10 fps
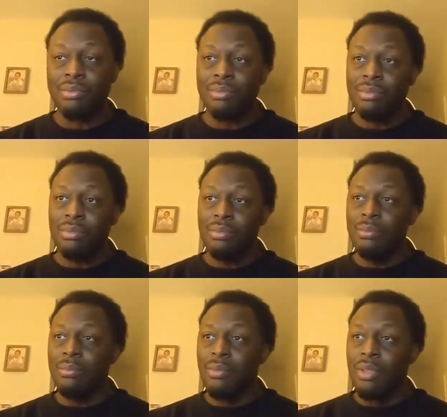
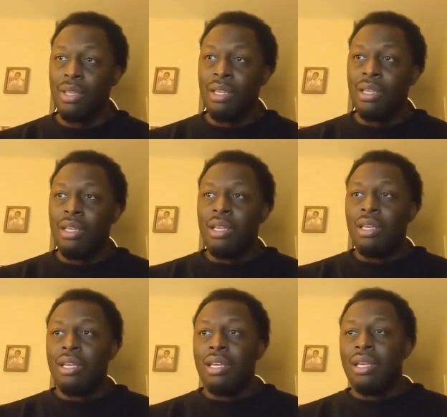Nothing is said.